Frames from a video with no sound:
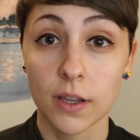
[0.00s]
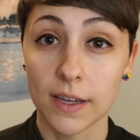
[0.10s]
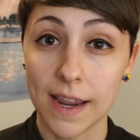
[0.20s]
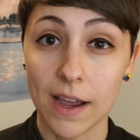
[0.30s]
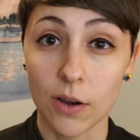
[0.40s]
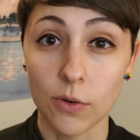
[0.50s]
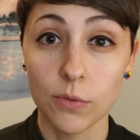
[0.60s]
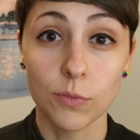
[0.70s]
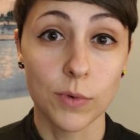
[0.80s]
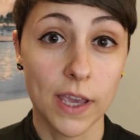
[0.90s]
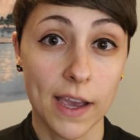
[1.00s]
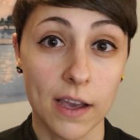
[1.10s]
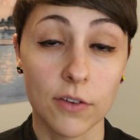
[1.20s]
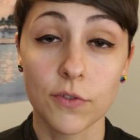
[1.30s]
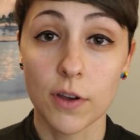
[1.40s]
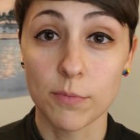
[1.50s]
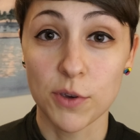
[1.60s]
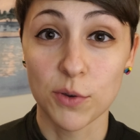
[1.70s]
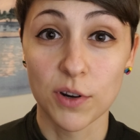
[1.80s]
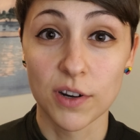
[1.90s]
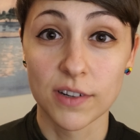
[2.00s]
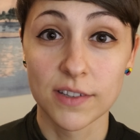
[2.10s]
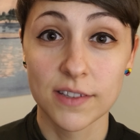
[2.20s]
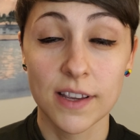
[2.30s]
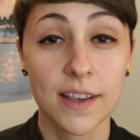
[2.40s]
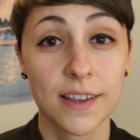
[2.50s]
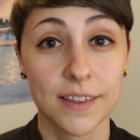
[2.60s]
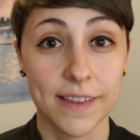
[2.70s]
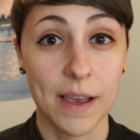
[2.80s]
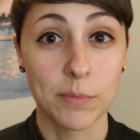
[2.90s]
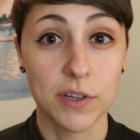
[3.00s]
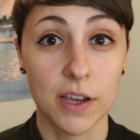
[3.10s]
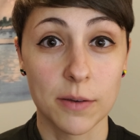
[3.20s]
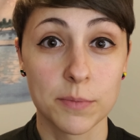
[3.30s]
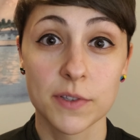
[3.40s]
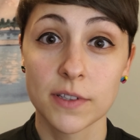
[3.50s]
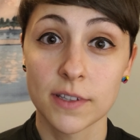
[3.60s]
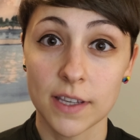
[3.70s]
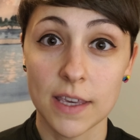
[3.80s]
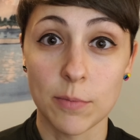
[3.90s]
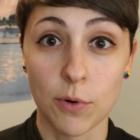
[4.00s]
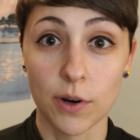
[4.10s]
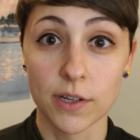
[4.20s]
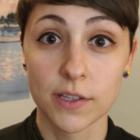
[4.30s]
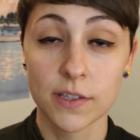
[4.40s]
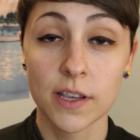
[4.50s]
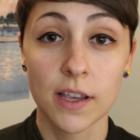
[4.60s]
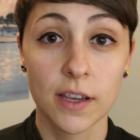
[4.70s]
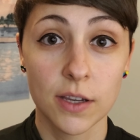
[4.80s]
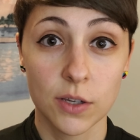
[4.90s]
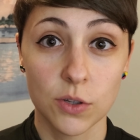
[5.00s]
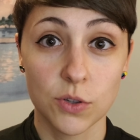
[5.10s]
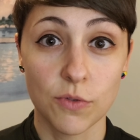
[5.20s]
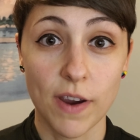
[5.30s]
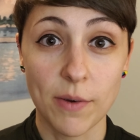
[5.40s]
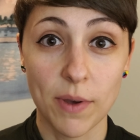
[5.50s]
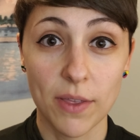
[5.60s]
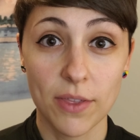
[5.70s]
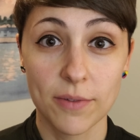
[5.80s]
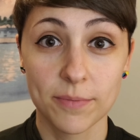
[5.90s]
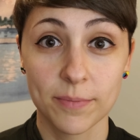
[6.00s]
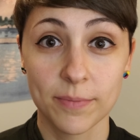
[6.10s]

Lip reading: Now we have computers, laptops, keyboards to write with.